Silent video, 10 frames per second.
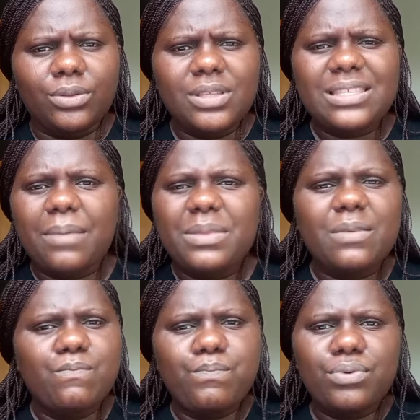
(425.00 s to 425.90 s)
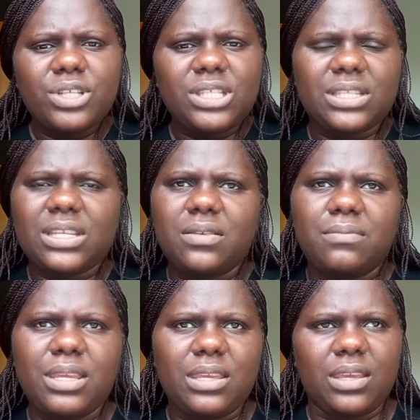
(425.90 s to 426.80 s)
something pushed
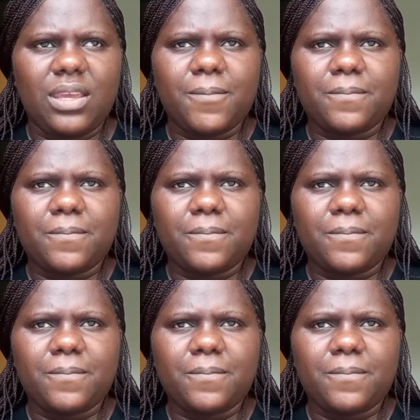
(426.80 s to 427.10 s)
in me.